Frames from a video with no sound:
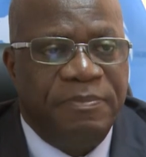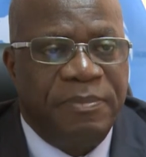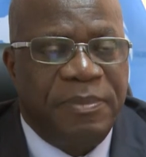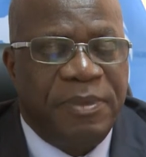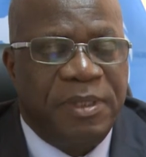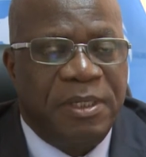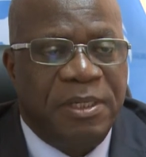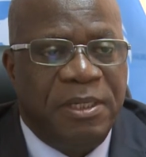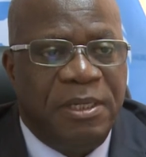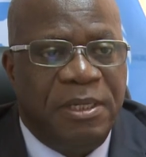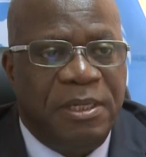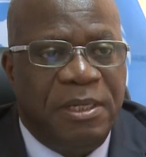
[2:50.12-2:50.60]
On
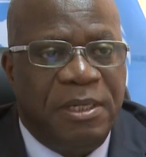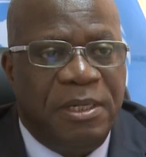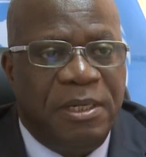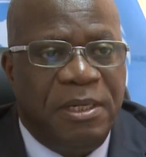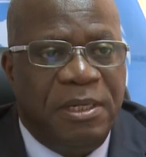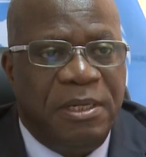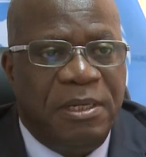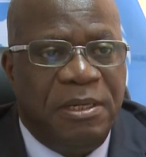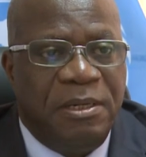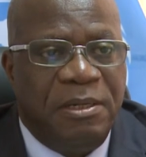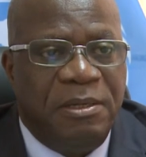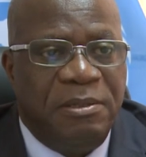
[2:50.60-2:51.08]
the official
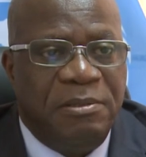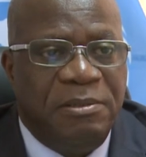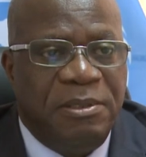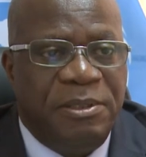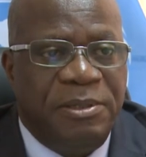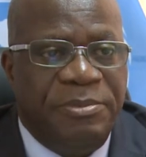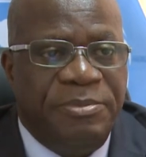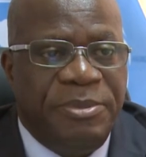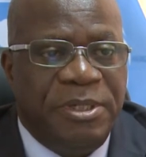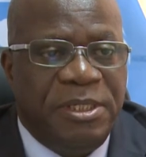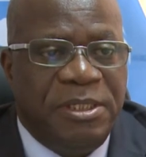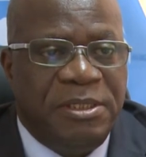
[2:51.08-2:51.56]
side,
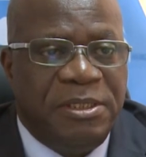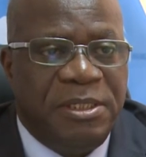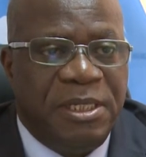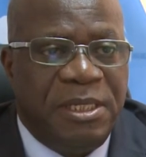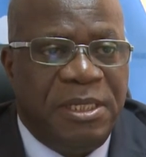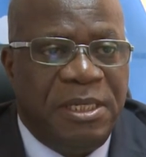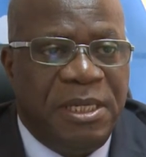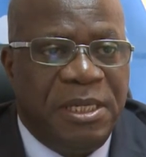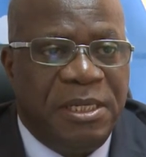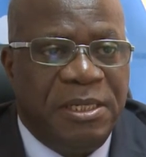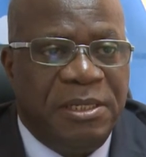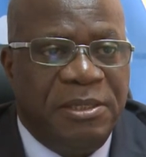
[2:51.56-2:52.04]
the
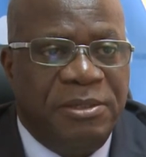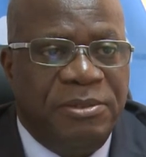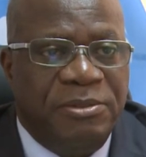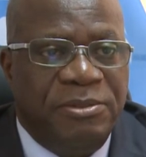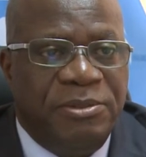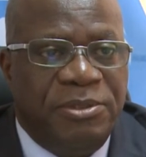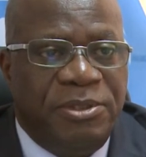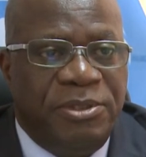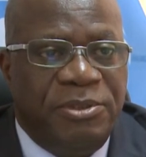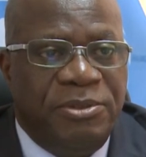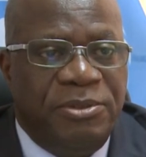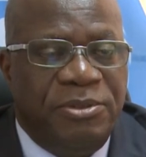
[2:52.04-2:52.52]
purpose is to
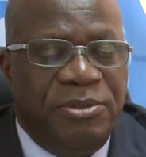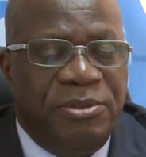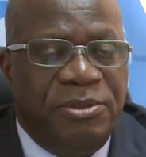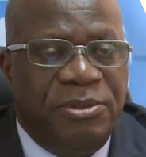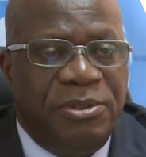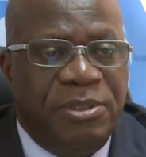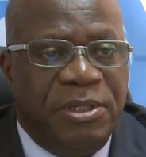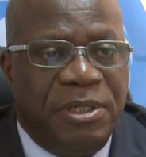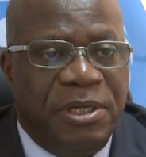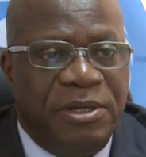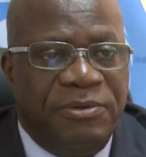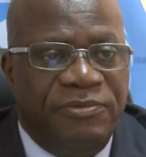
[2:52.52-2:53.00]
work
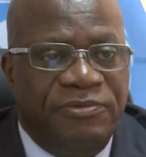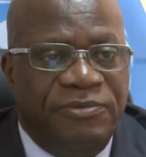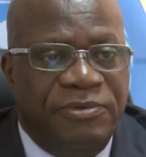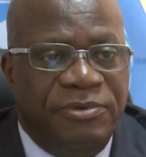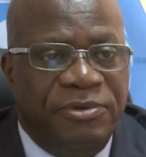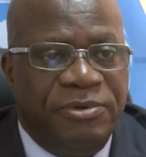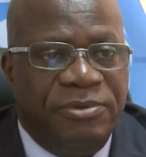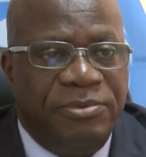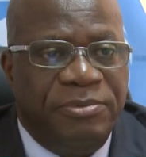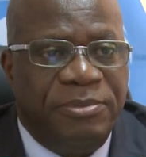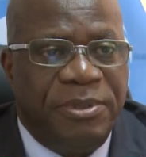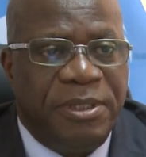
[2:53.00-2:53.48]
together with
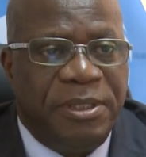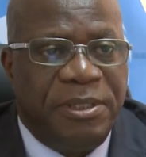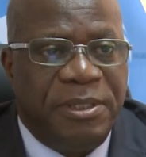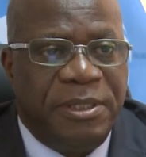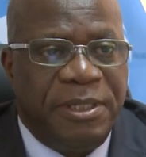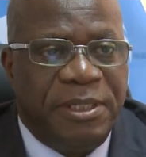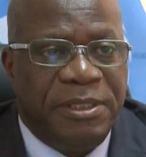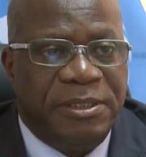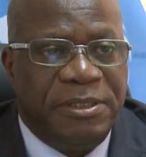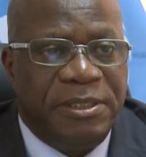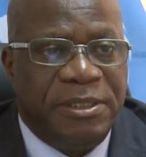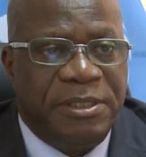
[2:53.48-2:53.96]
the
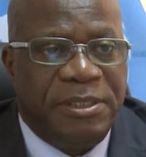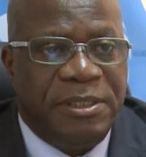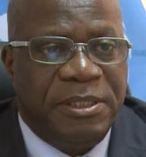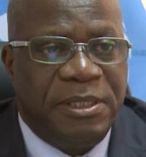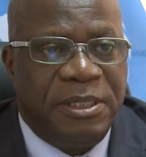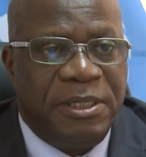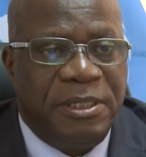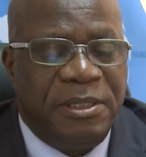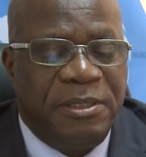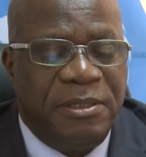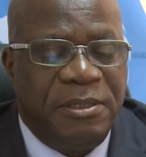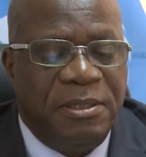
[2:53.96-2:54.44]
sectoral
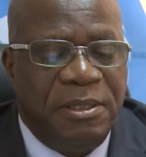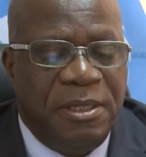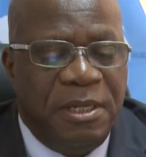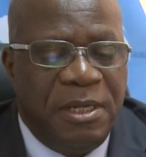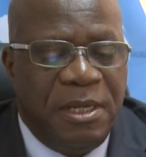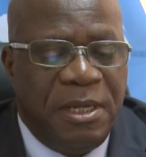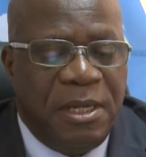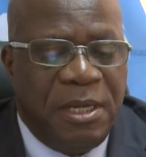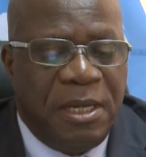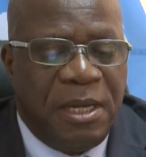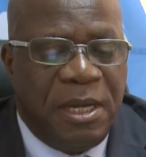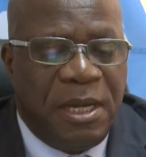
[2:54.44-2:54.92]
ministries like
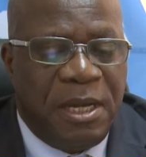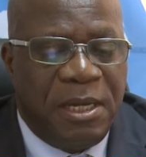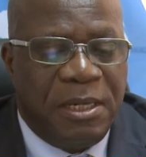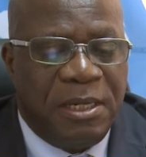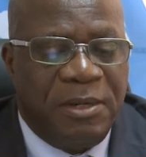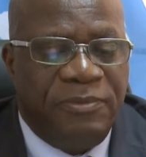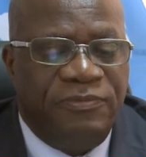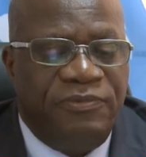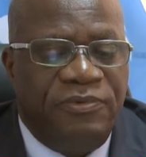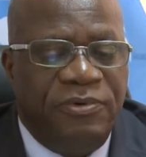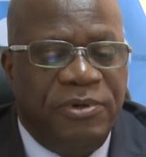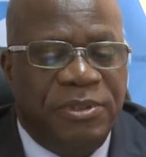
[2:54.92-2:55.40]
those
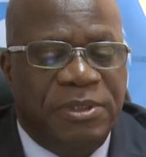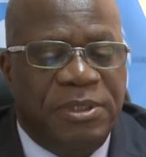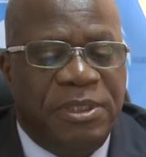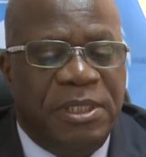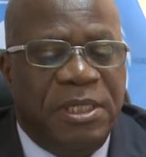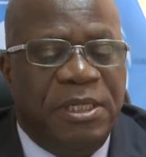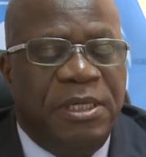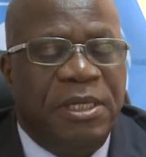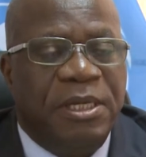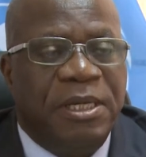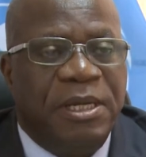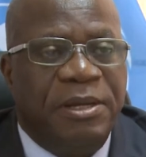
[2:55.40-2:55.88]
in
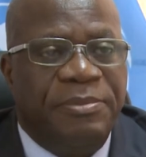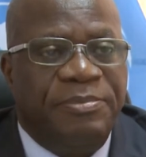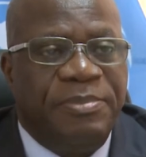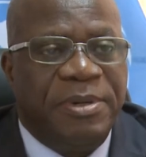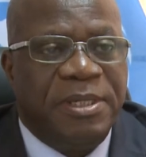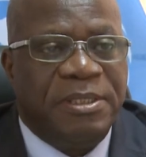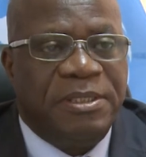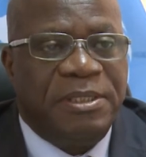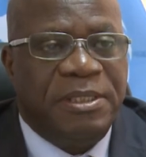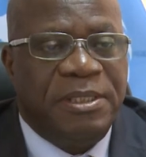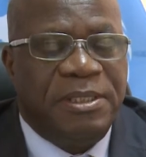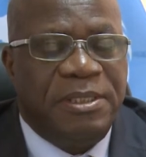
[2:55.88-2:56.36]
charge of
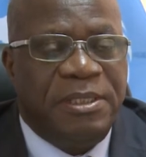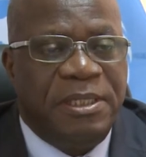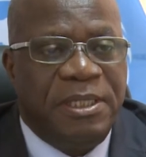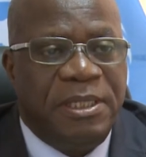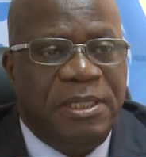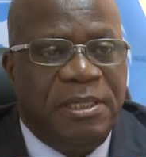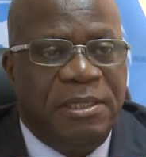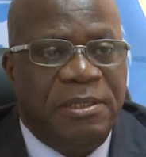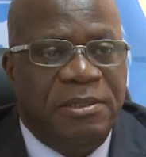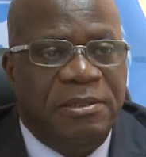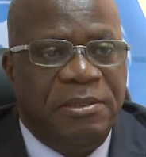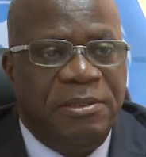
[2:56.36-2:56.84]
agriculture
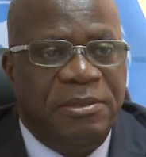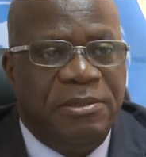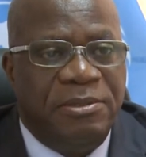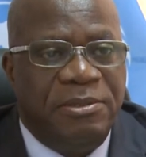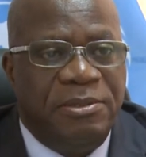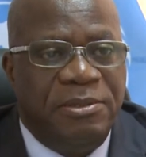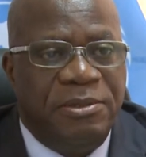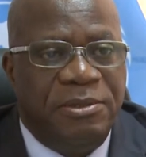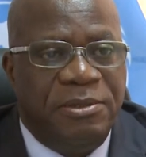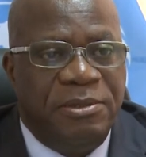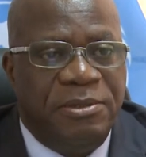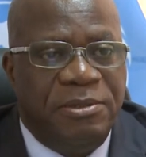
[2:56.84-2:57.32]
and
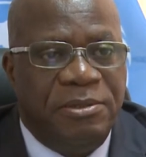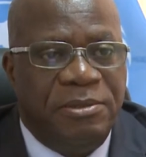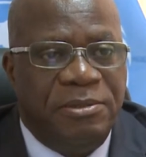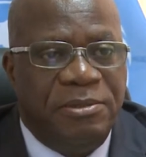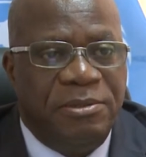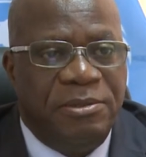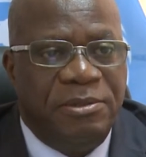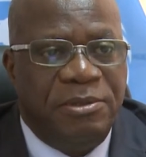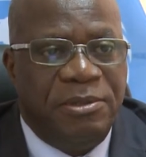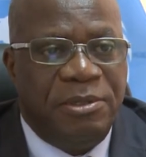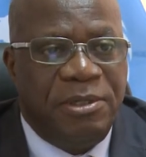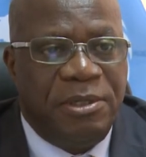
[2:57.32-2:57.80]
environment.
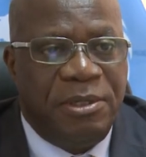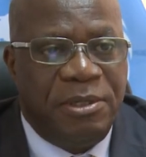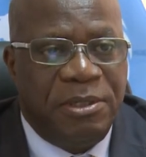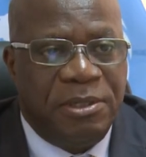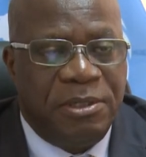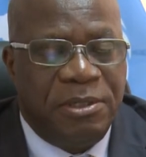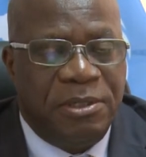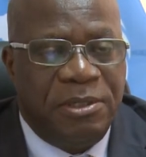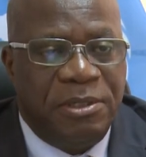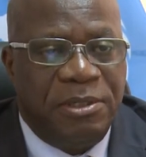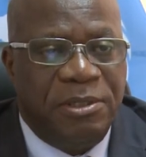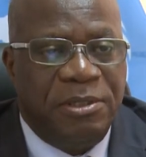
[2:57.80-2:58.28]

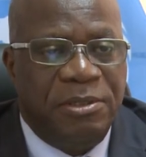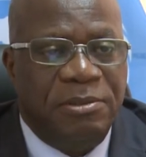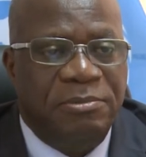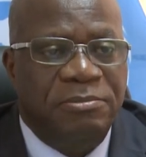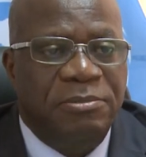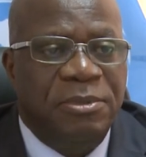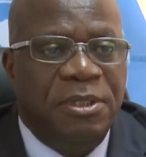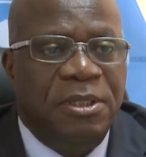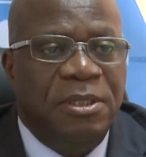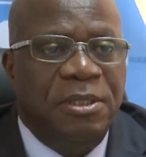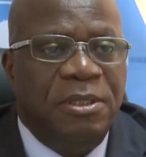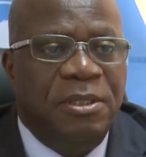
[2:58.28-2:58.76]

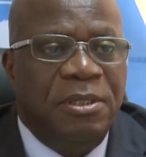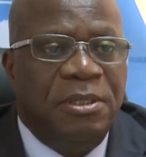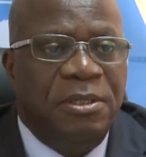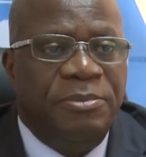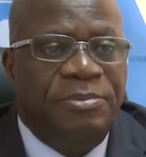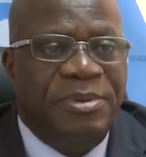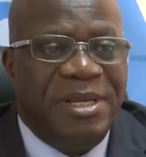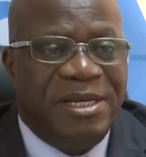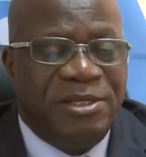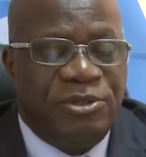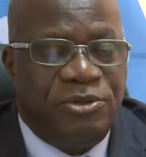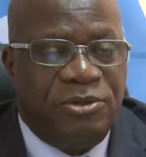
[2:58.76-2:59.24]
This
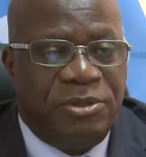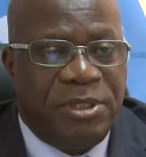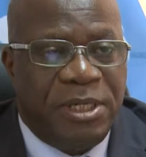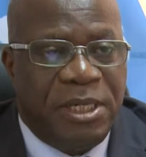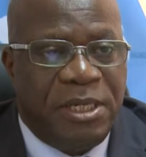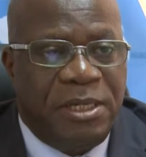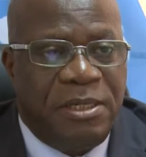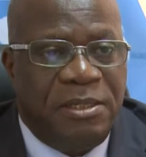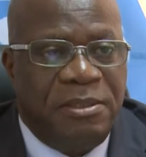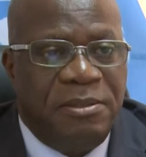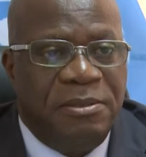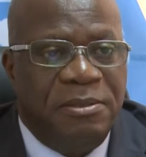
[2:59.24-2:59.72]
to
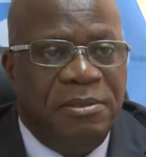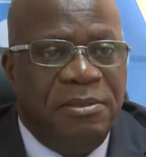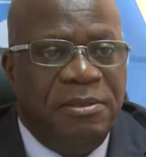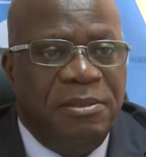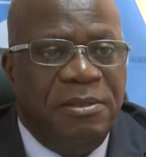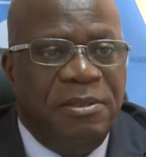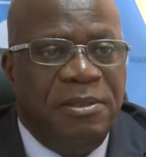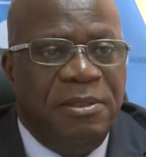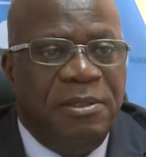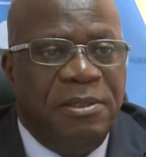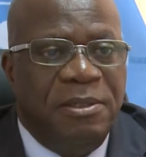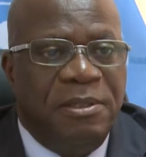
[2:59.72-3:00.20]
reinforce their
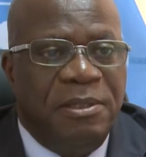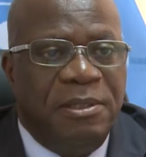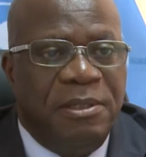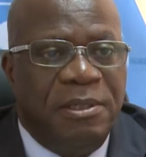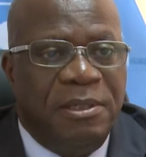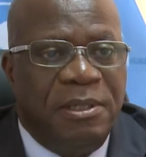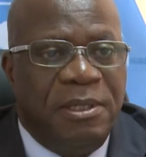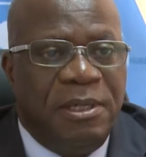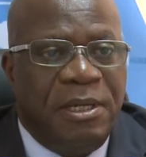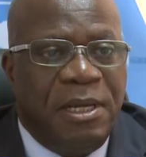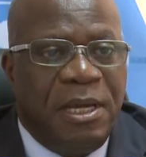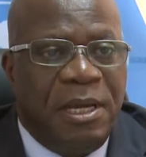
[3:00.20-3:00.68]

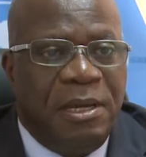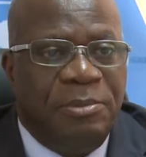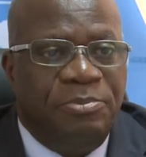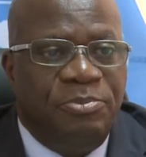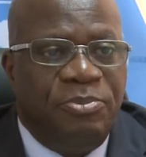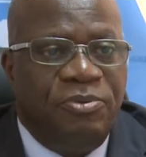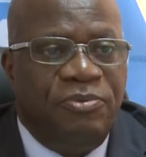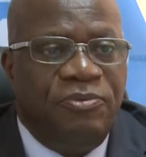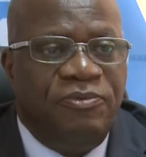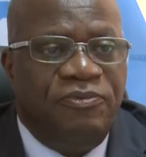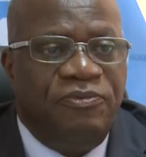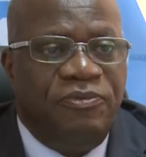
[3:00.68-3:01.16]
personal
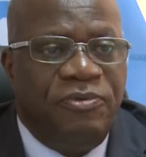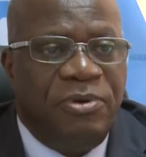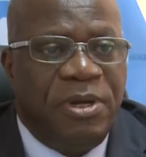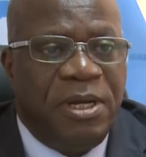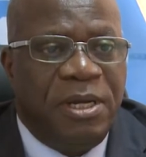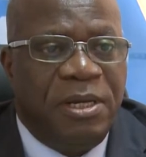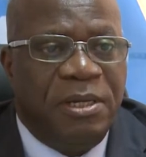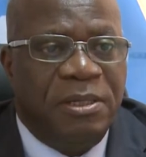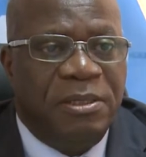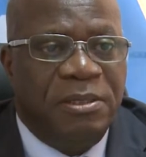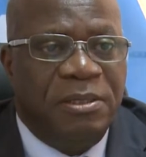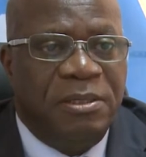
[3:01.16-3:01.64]
capacities
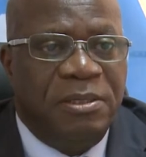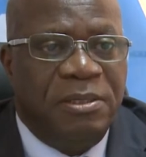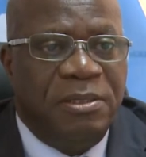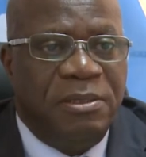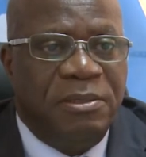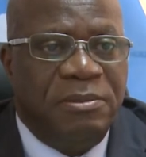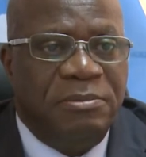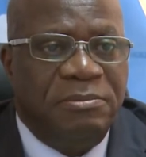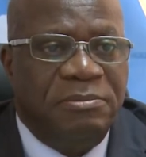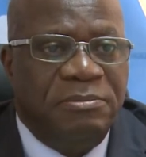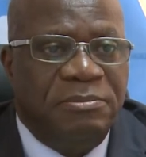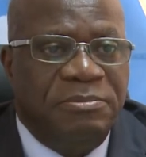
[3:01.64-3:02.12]
so
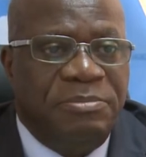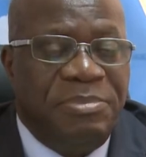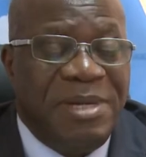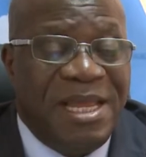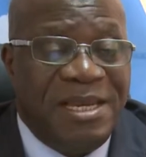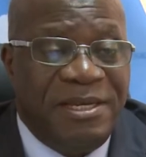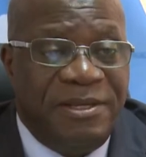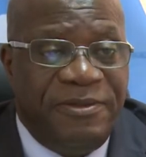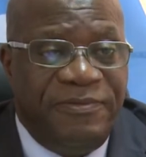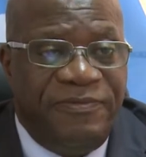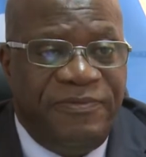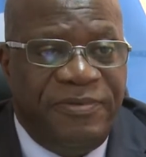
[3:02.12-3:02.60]
that
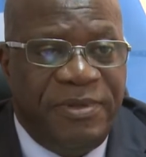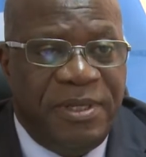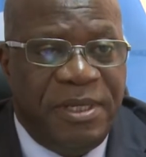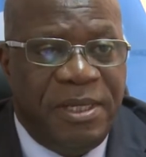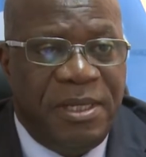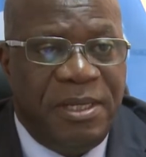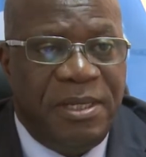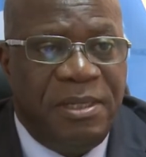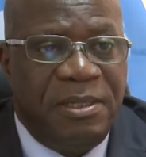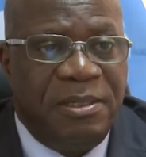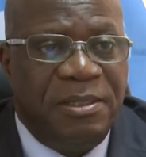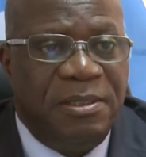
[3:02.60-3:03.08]
they can
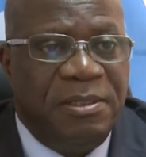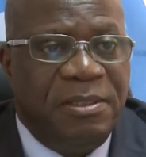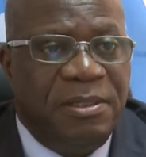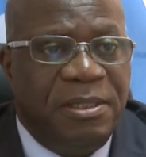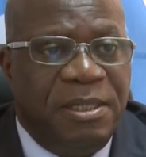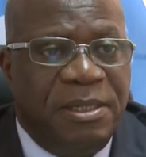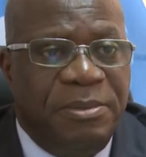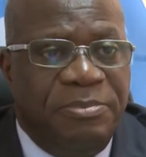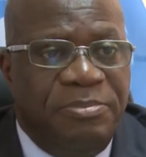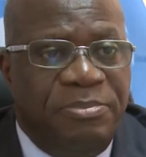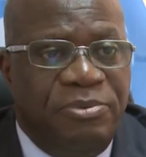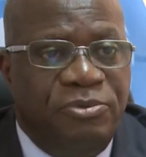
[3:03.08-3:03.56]
plan and
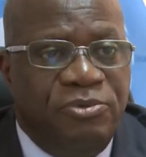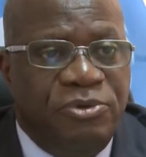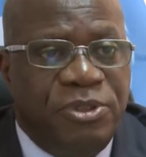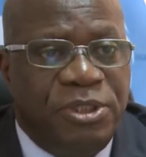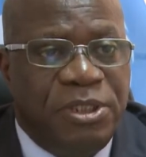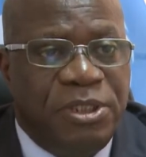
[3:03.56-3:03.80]
implement